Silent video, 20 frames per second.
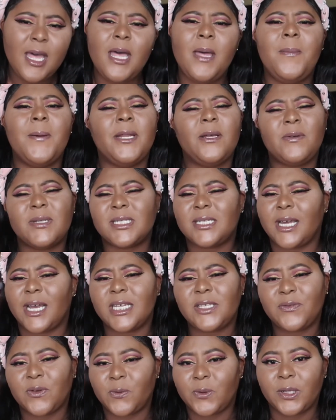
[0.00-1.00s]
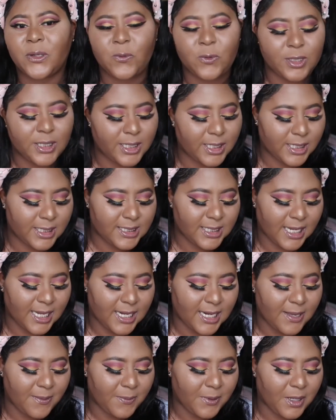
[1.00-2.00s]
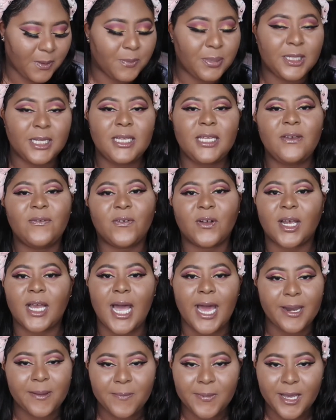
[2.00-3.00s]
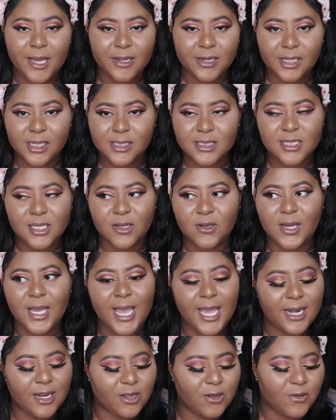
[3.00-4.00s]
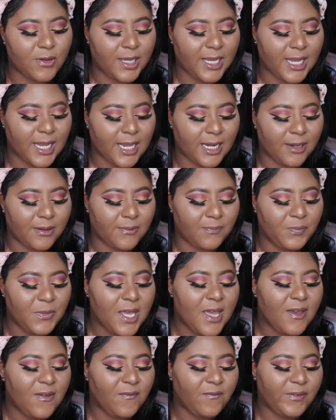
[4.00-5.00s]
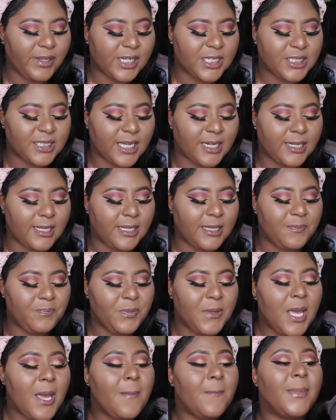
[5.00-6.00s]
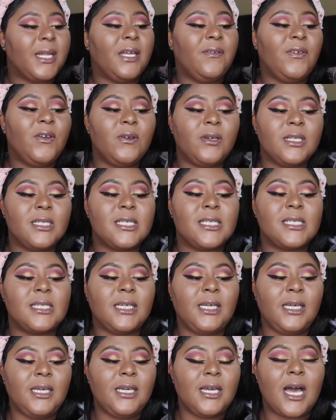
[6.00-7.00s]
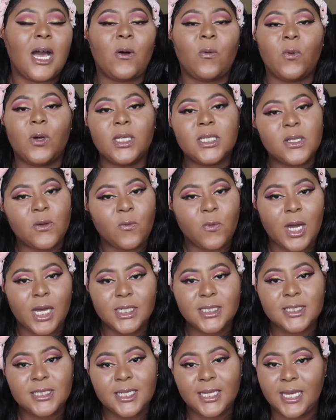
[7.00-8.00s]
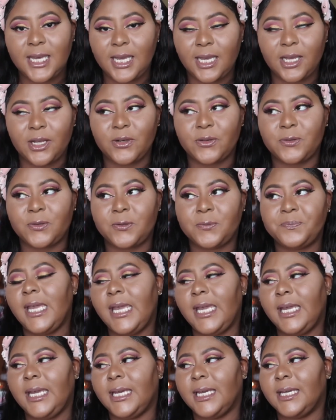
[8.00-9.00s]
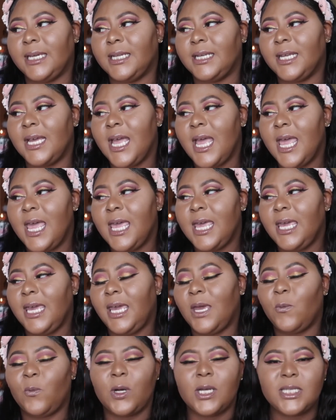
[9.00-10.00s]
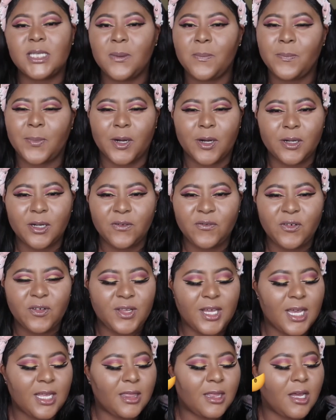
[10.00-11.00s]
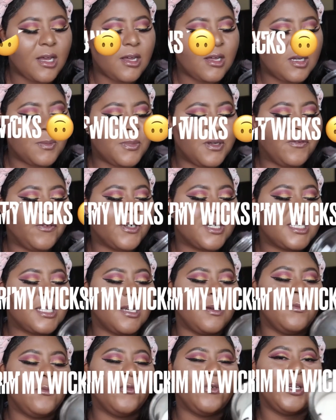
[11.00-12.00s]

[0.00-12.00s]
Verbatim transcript: but it was nice for what it was and I completely forgot about it so I had to go ahead and finish that up but if you can see I wasn't washing the candle and it wasn't burning for that long but for some